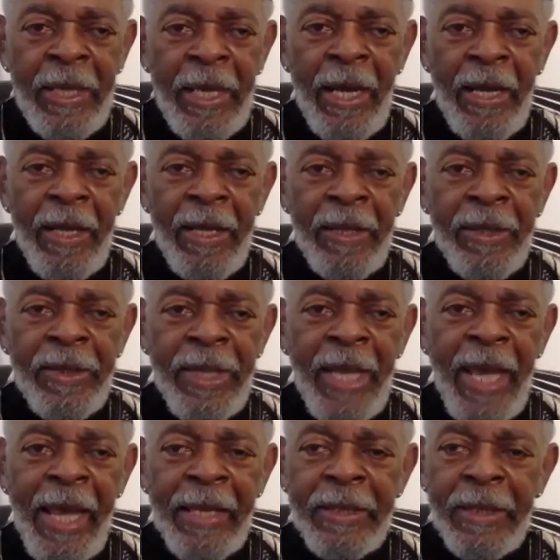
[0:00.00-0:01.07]

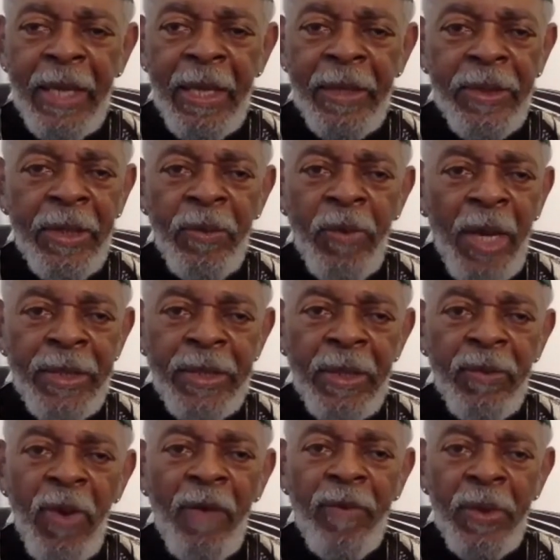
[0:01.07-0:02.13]
that the
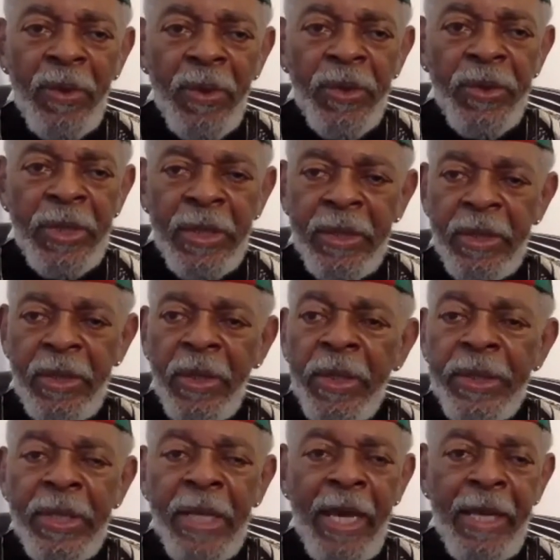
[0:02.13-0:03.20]
Russian Revolution
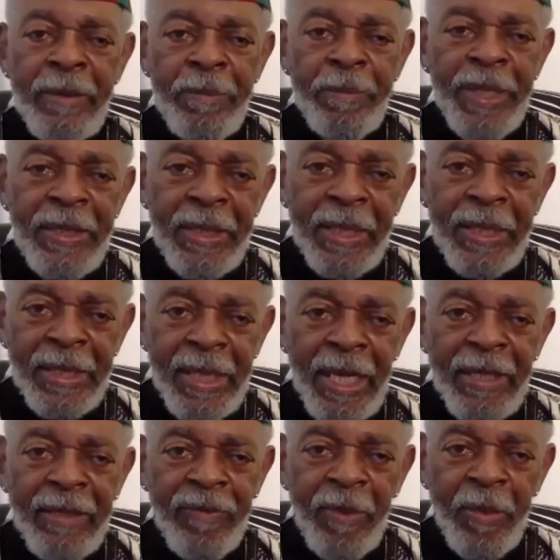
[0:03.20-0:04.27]
could not be
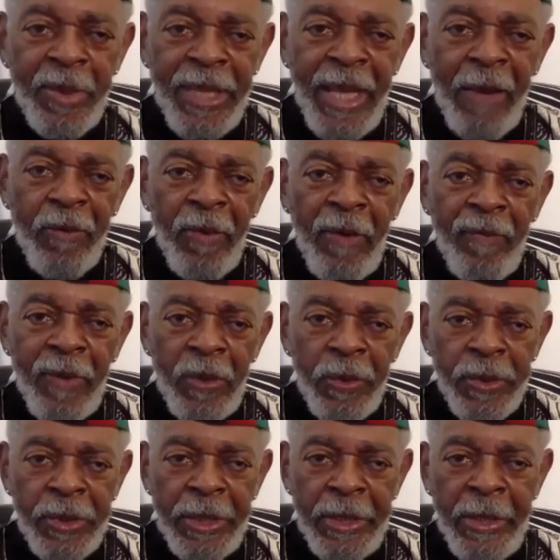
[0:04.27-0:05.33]
successful without
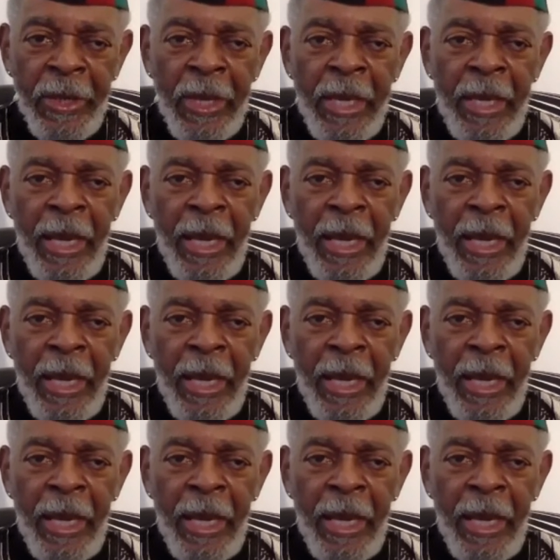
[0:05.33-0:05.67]
revolution